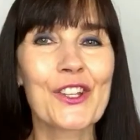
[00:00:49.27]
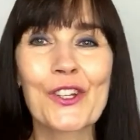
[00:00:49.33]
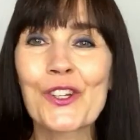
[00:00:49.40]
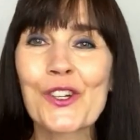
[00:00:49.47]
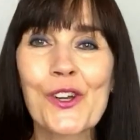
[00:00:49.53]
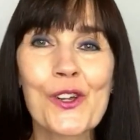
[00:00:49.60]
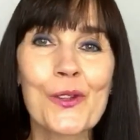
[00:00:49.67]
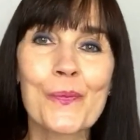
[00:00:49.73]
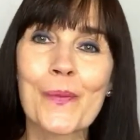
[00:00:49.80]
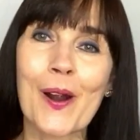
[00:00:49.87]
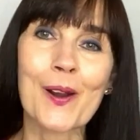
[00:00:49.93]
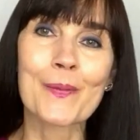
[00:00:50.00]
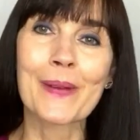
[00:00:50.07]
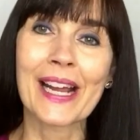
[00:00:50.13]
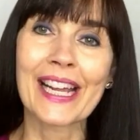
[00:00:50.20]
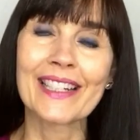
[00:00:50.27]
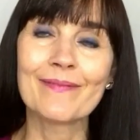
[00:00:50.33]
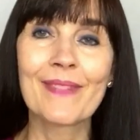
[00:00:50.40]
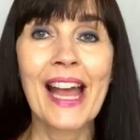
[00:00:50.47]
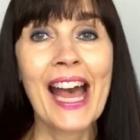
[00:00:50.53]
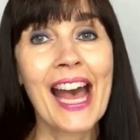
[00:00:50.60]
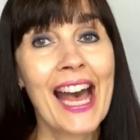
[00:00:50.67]
Good old
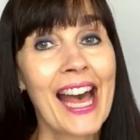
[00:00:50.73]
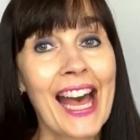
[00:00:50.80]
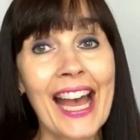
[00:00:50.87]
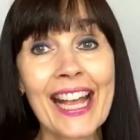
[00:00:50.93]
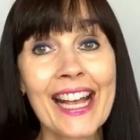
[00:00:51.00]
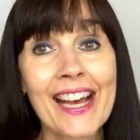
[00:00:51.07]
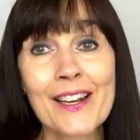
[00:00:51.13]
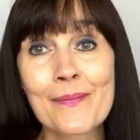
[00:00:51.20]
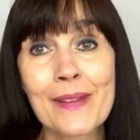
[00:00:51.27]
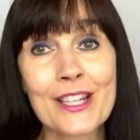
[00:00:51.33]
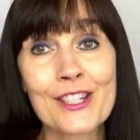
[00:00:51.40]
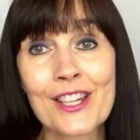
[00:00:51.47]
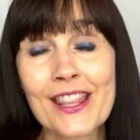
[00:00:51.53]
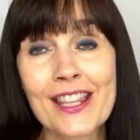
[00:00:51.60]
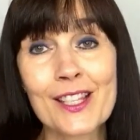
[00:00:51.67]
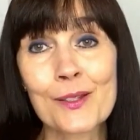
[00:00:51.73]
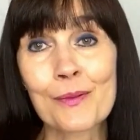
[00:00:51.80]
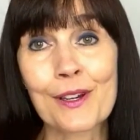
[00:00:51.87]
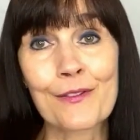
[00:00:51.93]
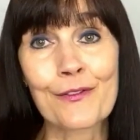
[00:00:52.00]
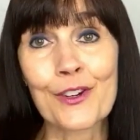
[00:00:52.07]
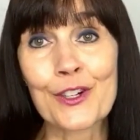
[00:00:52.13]
Marmite. I gotta mention this one